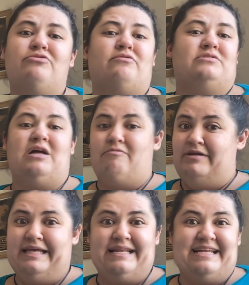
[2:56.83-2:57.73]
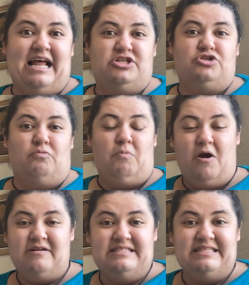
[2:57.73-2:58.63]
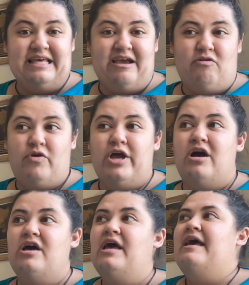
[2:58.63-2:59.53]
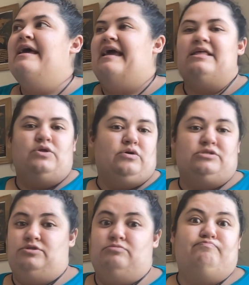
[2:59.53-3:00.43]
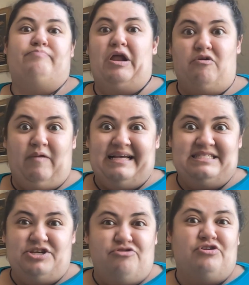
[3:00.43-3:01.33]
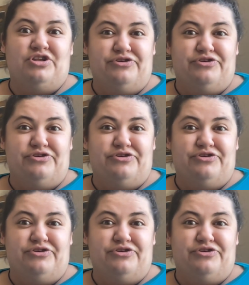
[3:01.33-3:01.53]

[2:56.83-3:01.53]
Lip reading: There's not really any national parks in the area, and there's better ways that you could